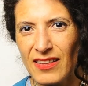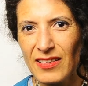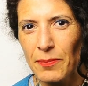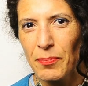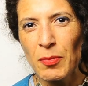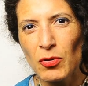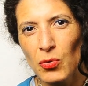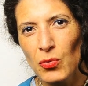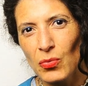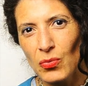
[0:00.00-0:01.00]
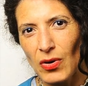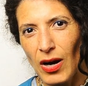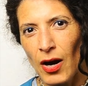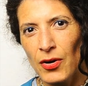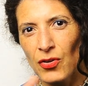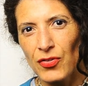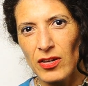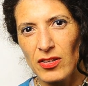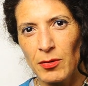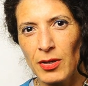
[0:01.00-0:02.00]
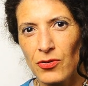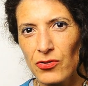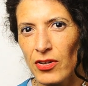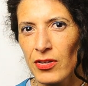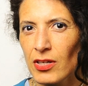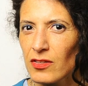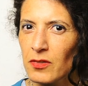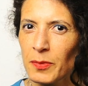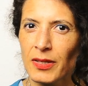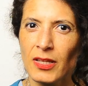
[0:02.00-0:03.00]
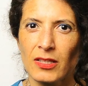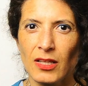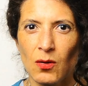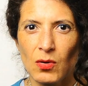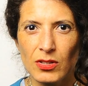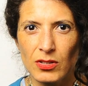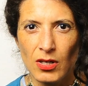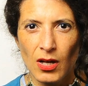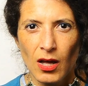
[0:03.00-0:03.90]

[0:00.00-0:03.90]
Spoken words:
The people who are not activators and yet speak light language,